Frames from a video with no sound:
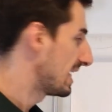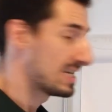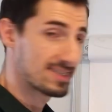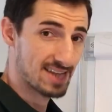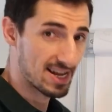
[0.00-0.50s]

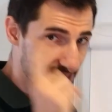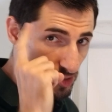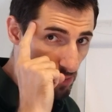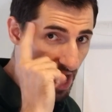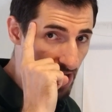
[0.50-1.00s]
it starts in
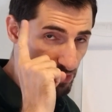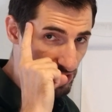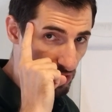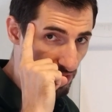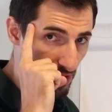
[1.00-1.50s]
your mind
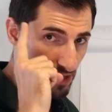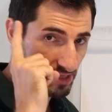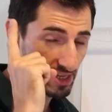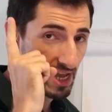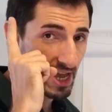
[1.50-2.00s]
with your
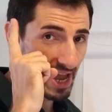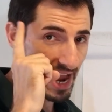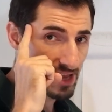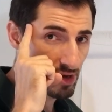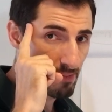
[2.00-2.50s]
thoughts
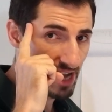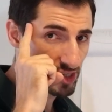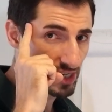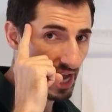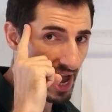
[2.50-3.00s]
and your
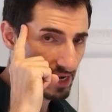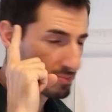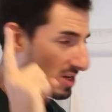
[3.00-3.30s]
imaginal act.